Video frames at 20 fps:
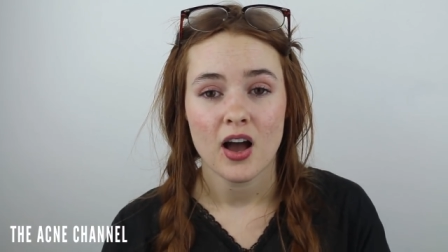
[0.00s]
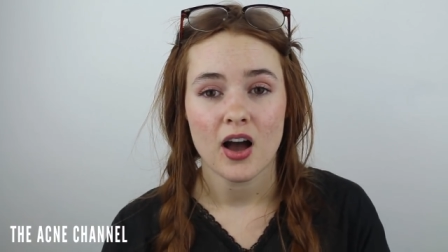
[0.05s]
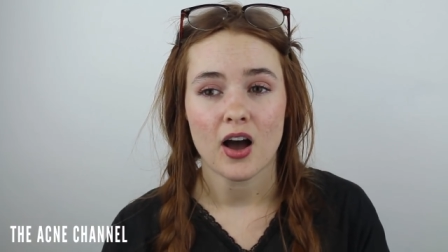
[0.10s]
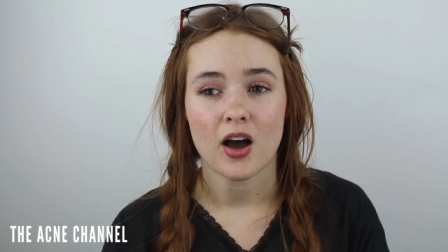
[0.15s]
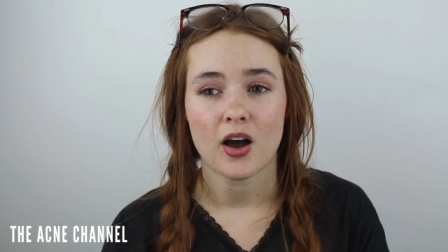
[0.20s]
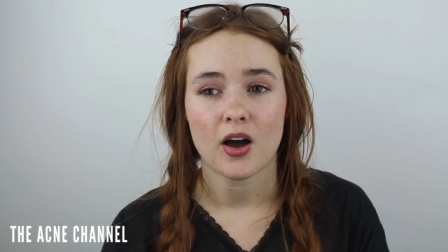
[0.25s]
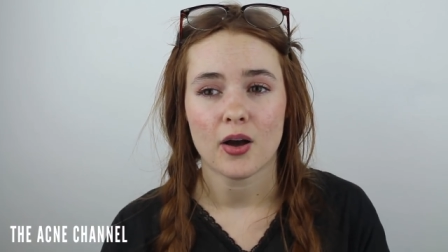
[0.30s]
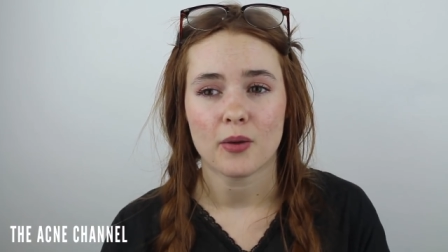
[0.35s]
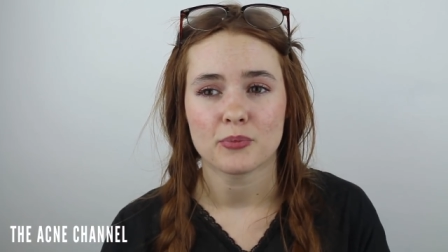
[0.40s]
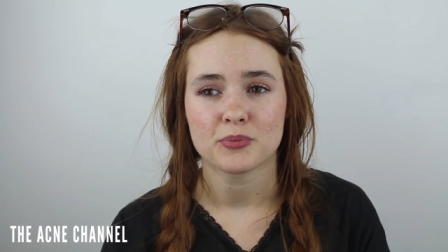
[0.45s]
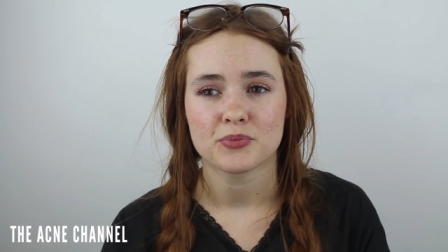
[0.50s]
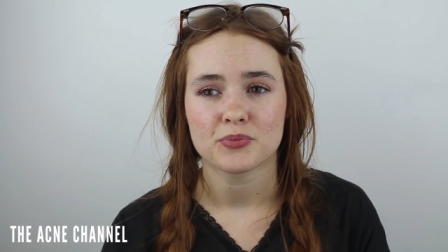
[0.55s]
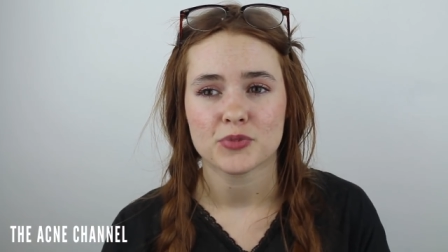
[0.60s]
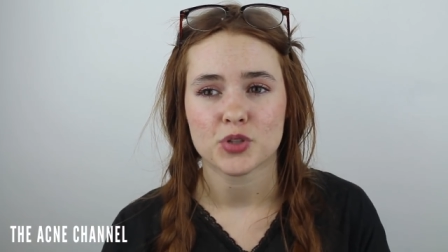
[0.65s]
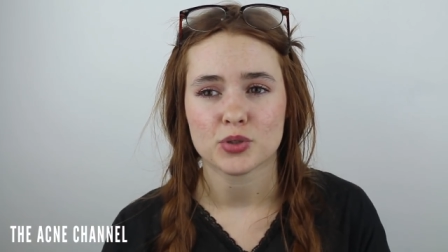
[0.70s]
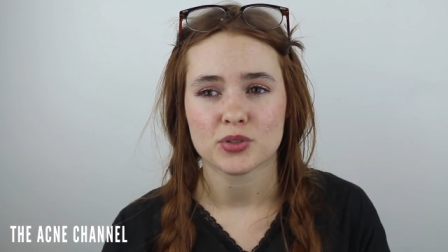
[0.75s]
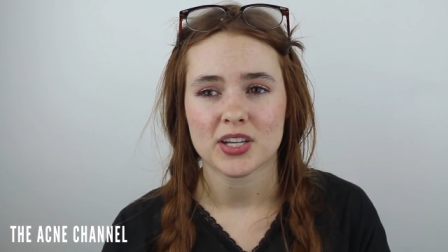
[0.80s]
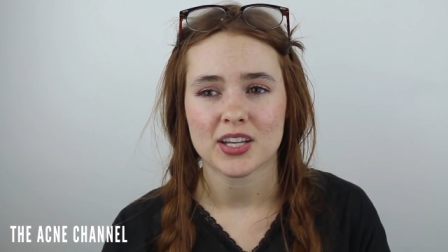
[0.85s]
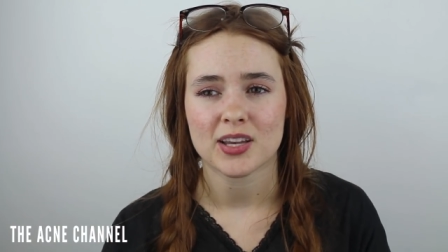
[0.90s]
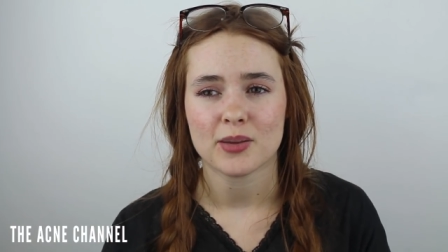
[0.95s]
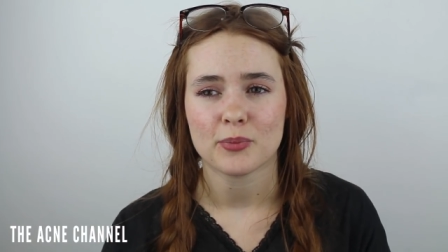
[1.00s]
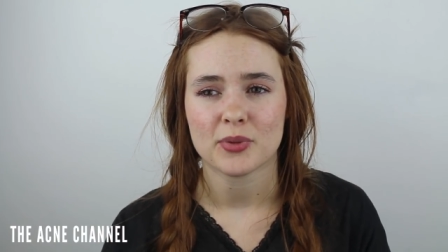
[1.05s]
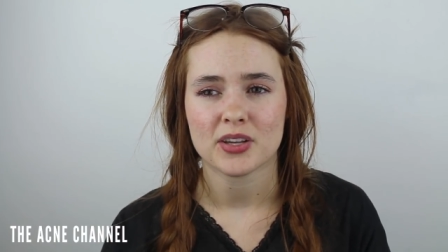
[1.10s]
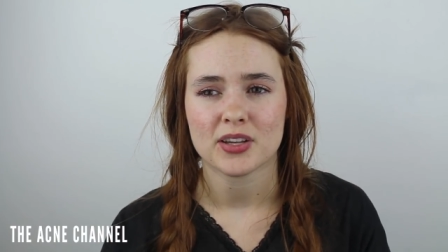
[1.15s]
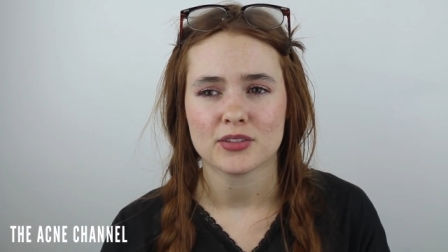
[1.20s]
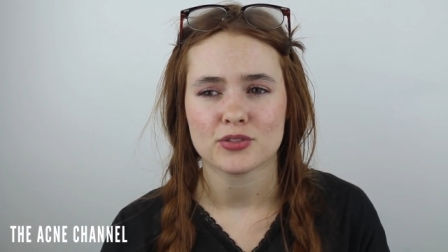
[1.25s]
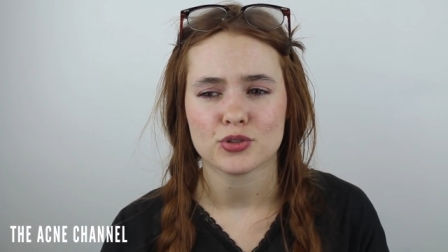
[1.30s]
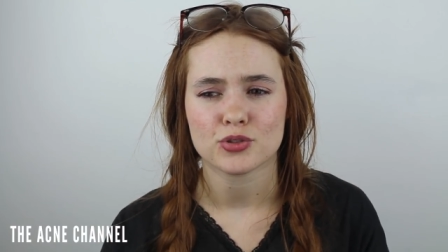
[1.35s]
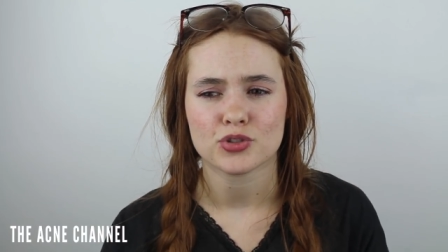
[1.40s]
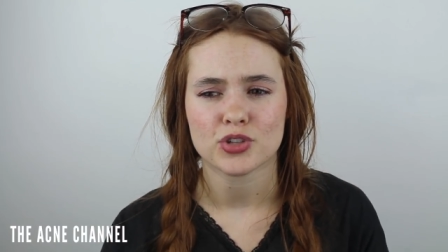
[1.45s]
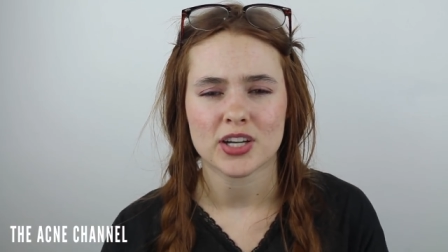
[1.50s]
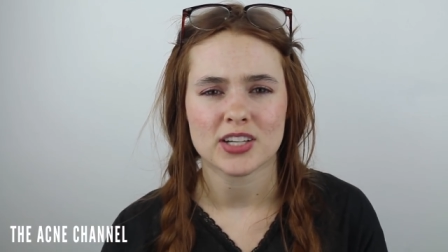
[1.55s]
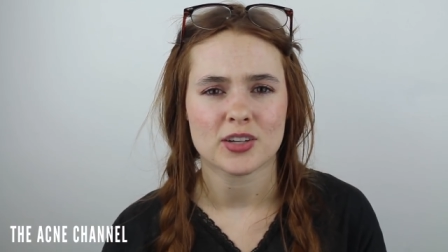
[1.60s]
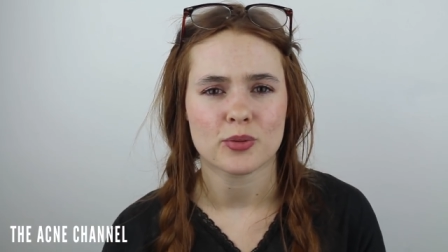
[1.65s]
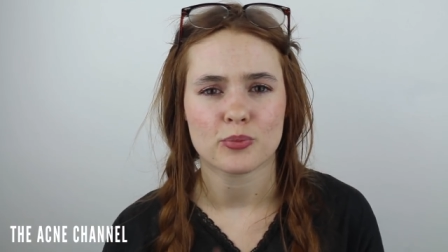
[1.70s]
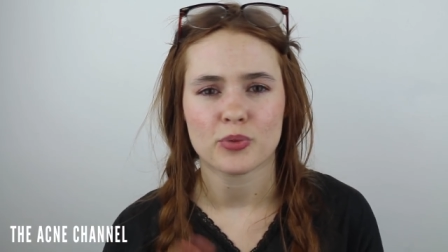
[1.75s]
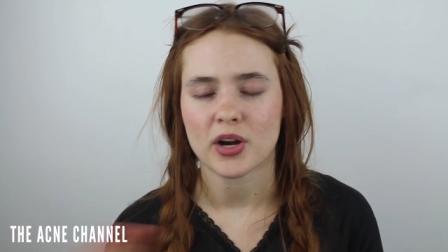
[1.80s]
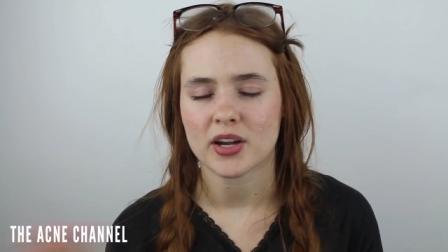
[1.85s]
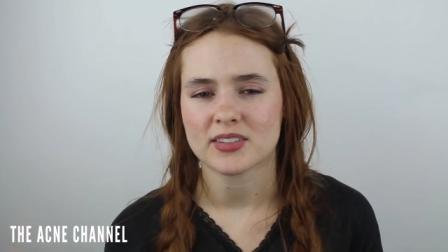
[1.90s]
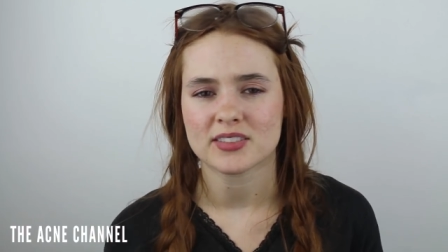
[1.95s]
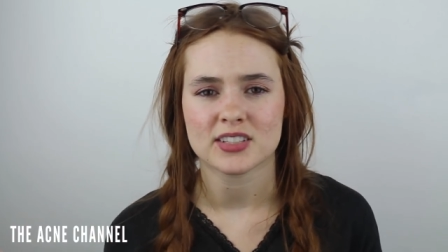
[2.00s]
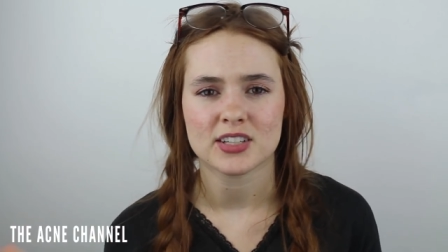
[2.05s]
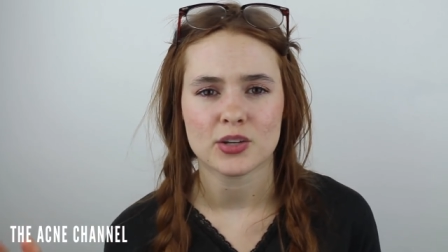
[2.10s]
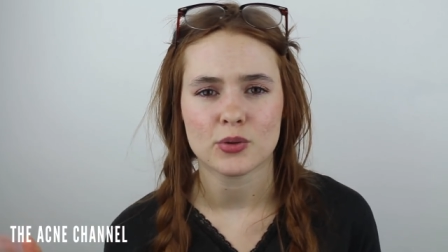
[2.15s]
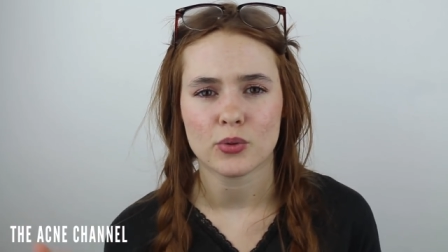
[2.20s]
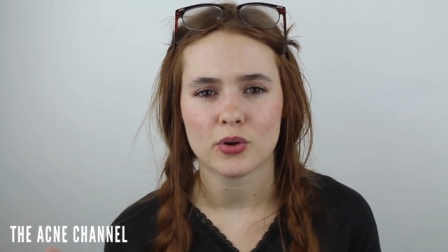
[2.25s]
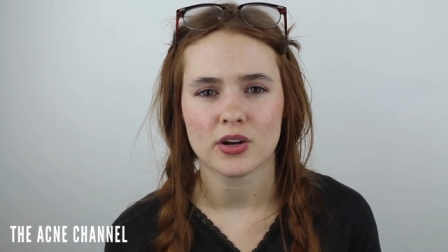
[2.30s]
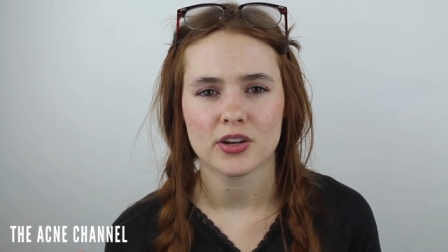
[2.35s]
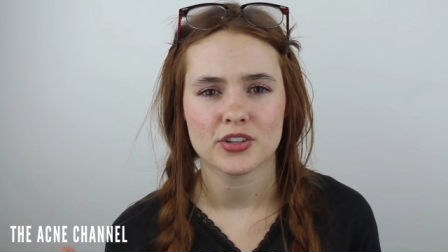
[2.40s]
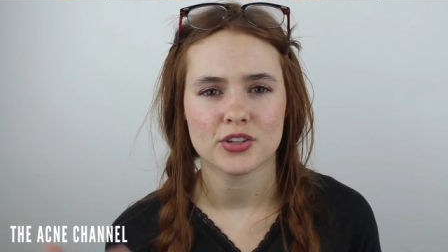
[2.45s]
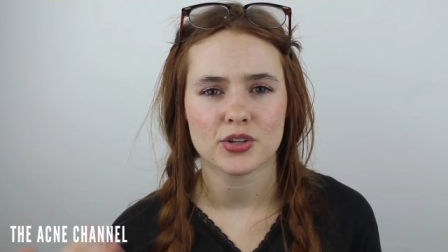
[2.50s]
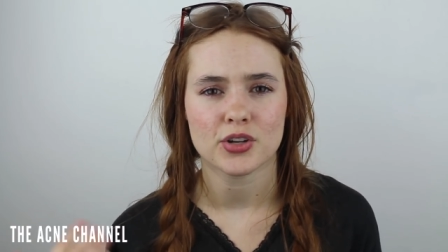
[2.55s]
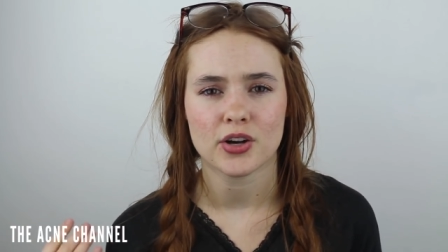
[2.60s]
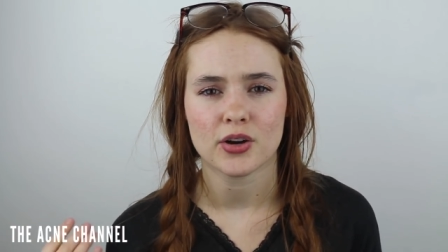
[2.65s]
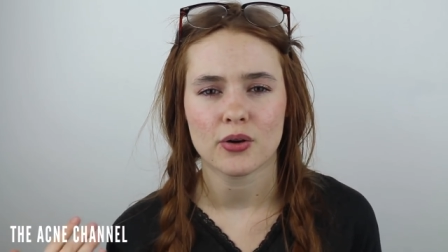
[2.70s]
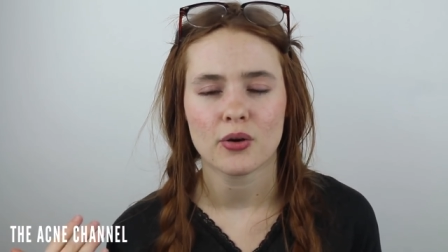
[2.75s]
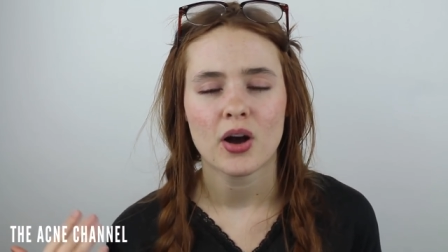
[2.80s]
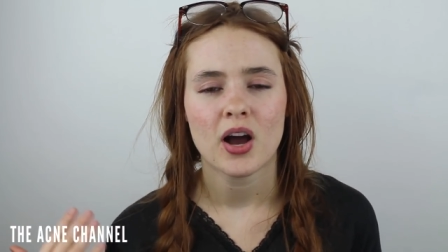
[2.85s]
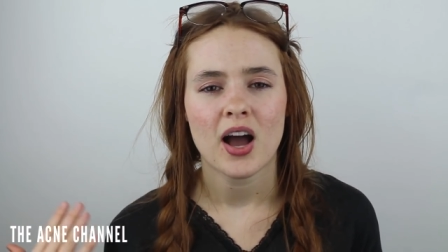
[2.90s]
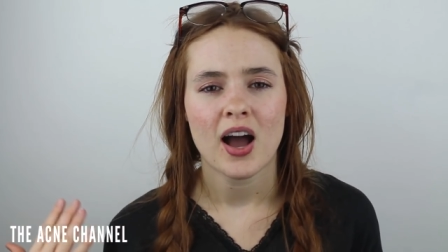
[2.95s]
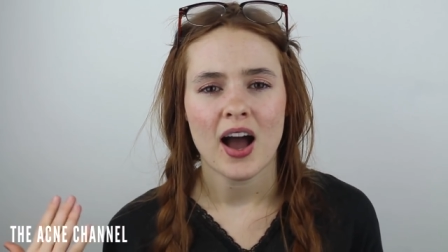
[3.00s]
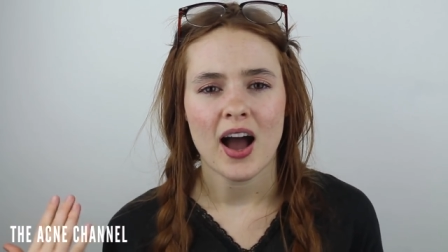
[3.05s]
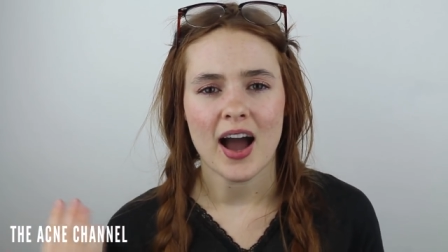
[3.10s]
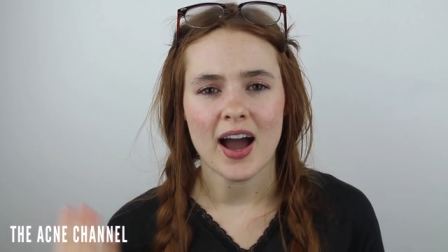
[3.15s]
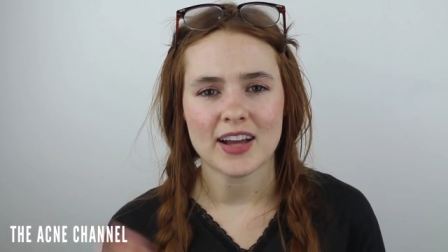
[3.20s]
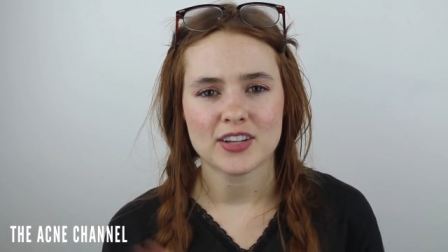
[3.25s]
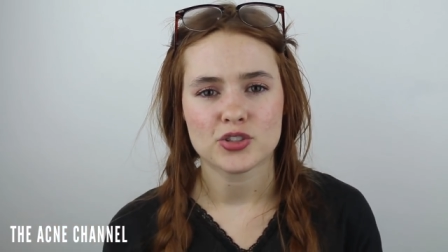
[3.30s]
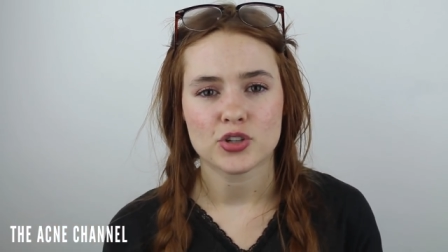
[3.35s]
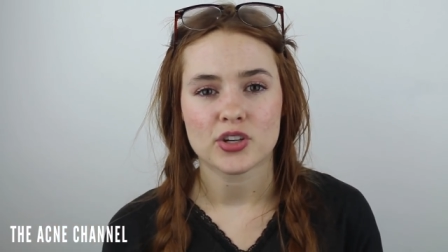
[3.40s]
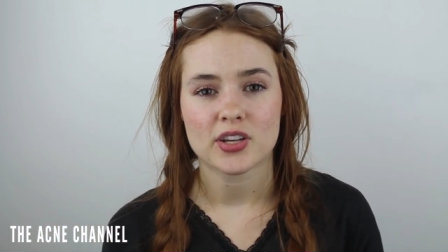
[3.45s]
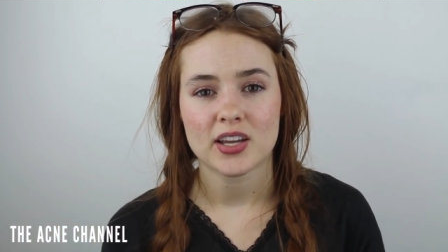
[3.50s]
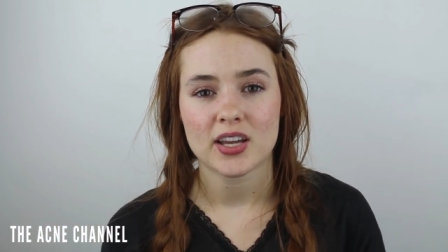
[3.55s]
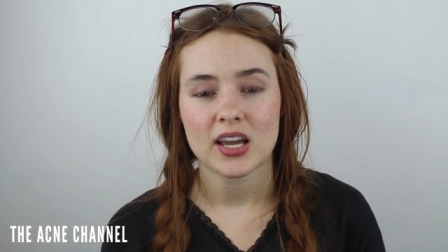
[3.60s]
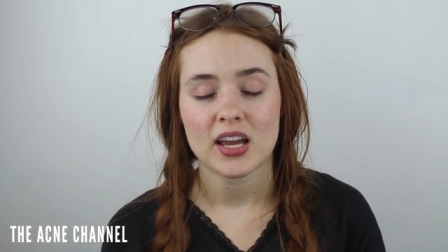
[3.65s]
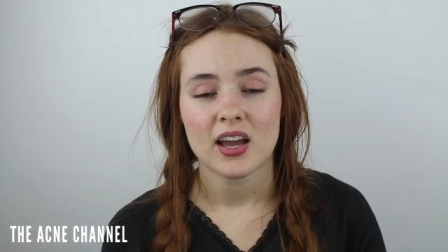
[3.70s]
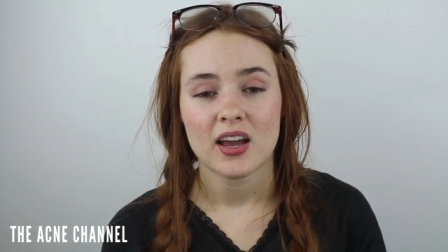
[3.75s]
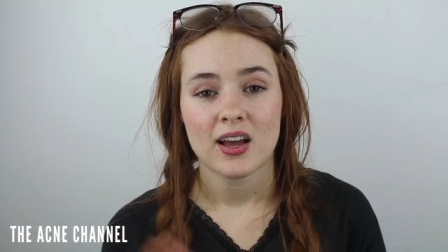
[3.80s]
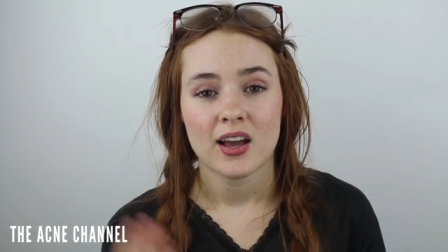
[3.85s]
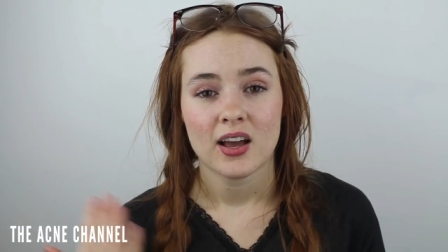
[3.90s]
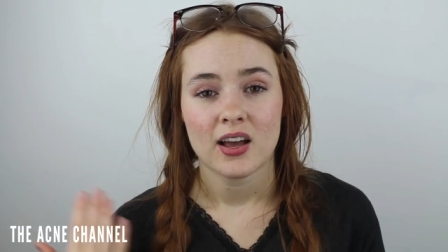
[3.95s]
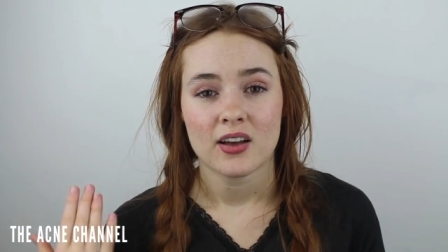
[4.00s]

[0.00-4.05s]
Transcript: Don't take it because you're trying to impress anyone, you know? I took it